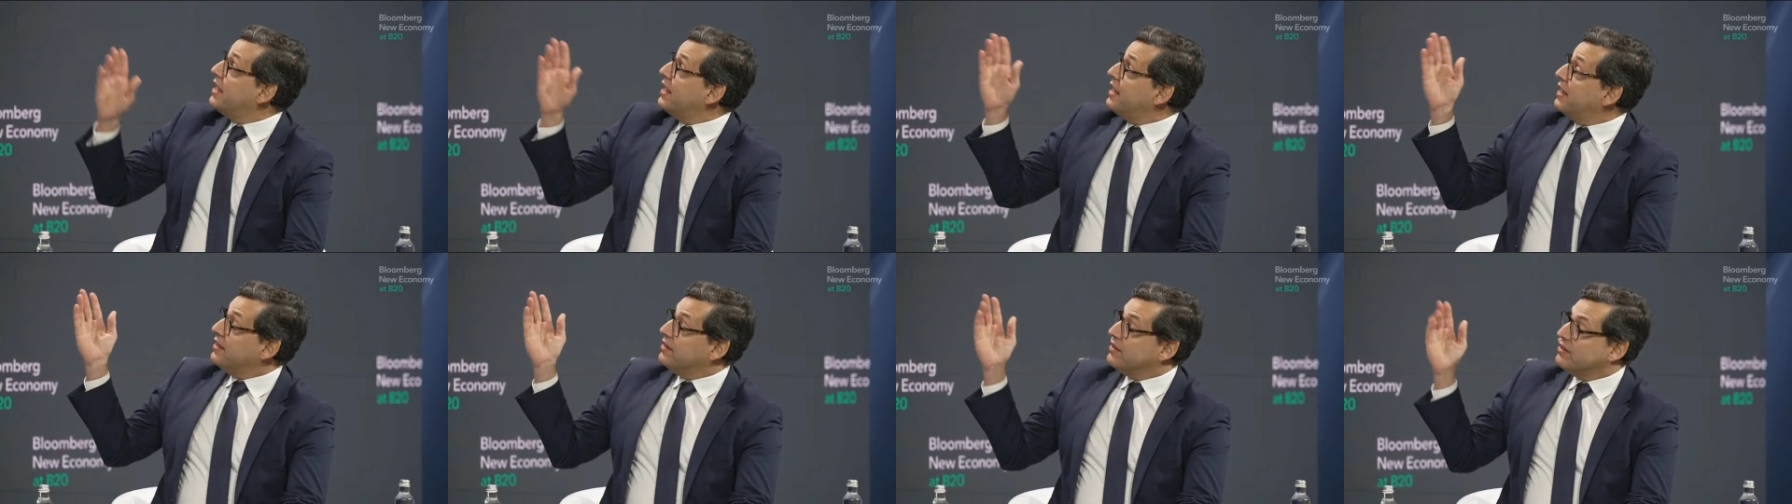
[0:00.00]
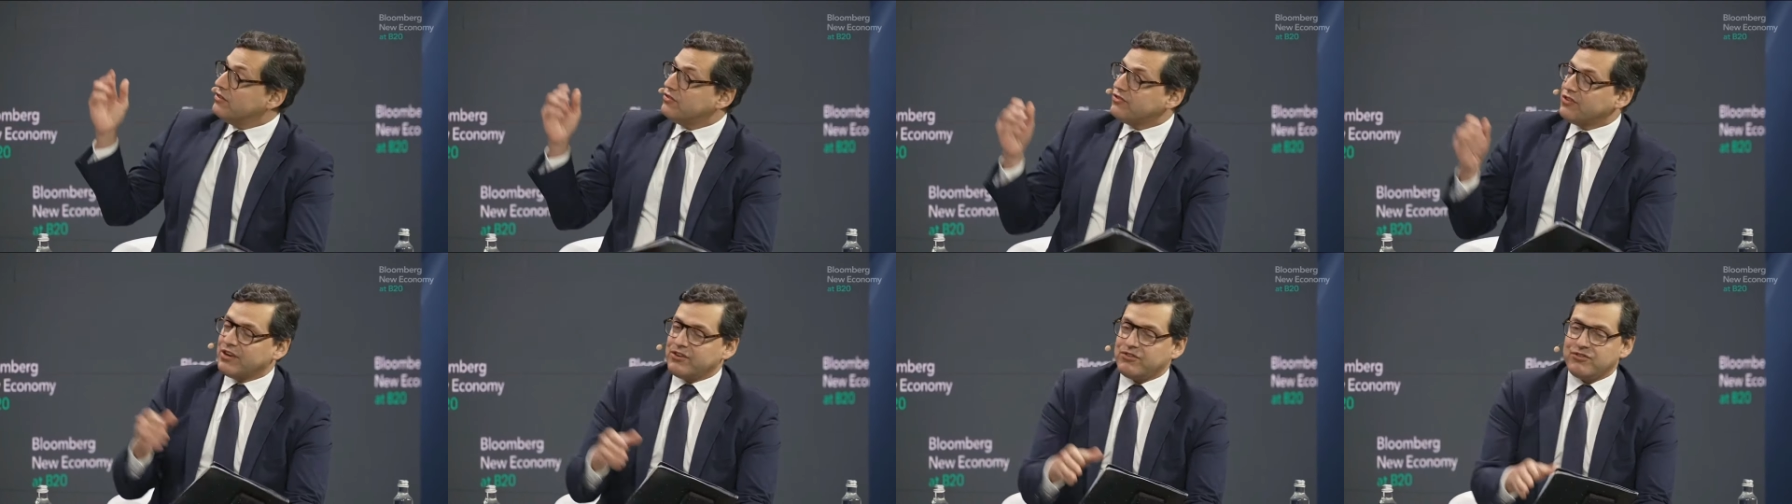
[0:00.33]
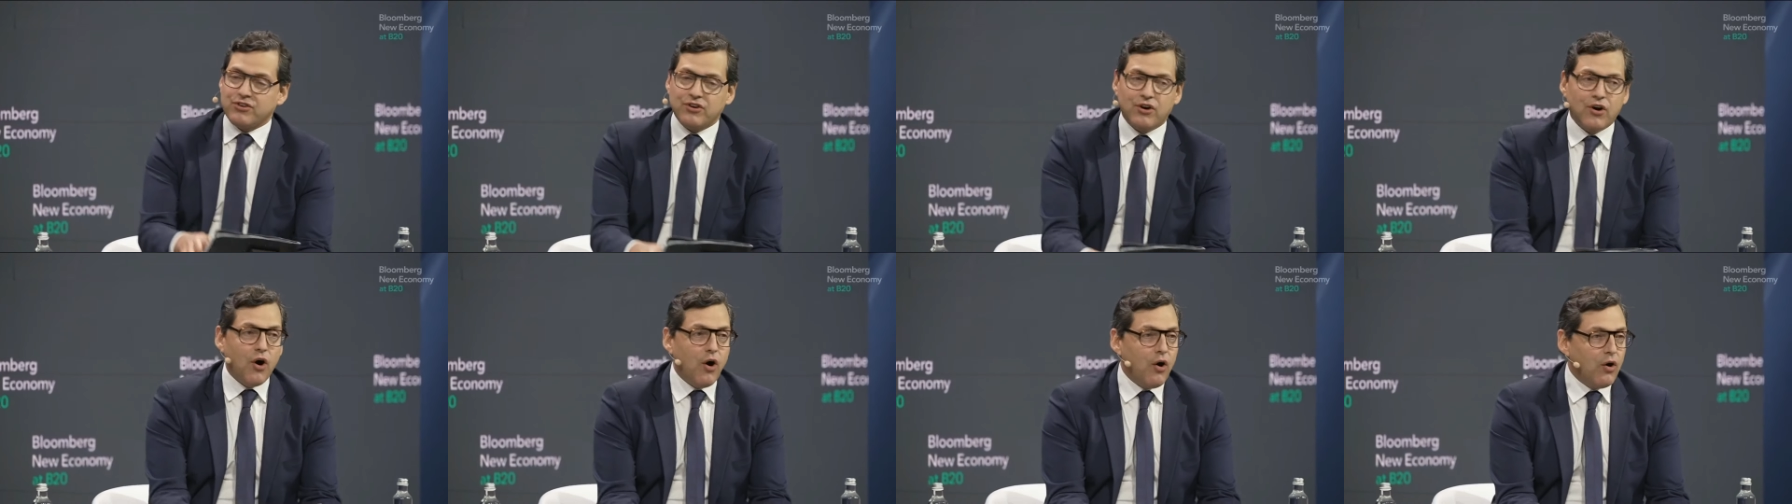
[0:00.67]
in this
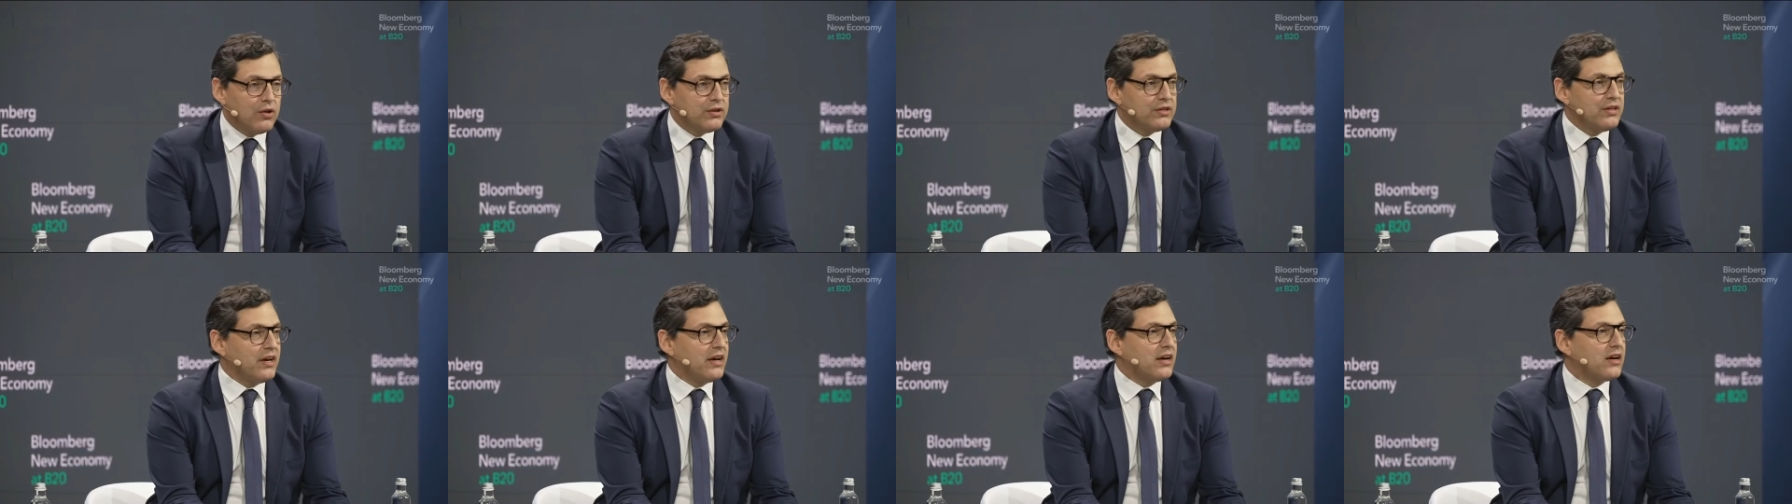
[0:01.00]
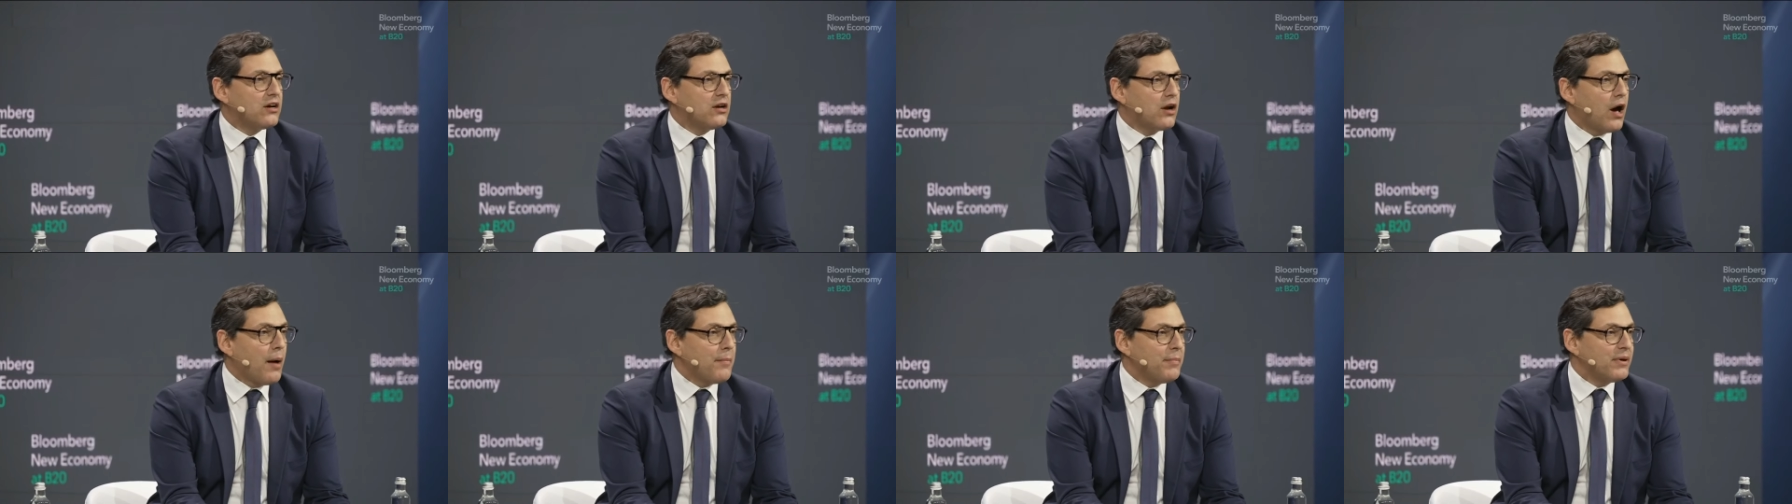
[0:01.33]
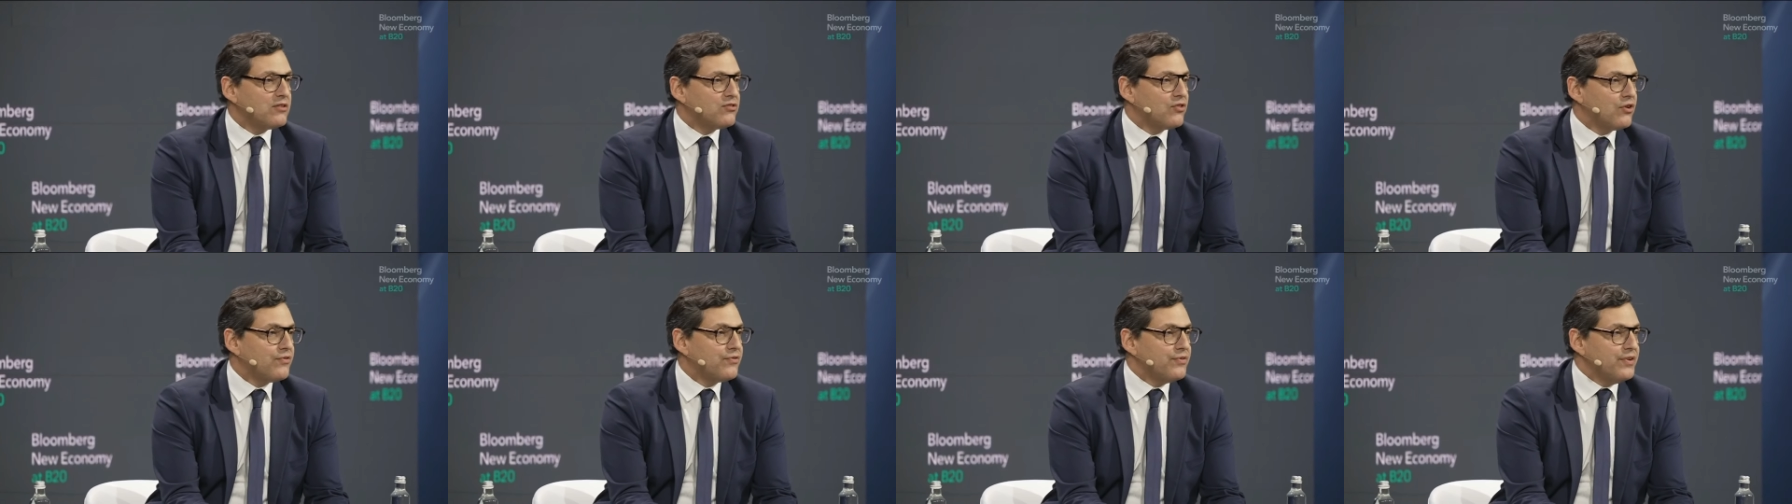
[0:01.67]
session called the Economics of